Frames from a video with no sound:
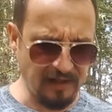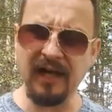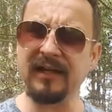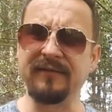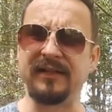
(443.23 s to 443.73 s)

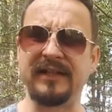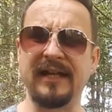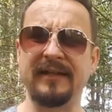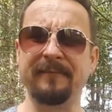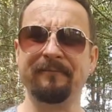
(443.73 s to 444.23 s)
I live in
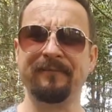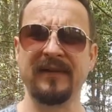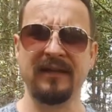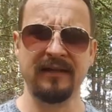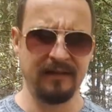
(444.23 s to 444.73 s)
Canada
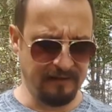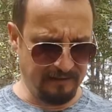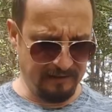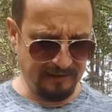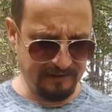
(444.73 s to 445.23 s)

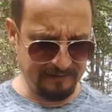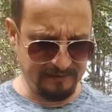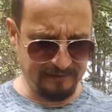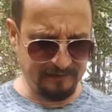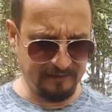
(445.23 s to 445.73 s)
and
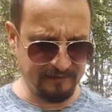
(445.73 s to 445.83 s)
uh,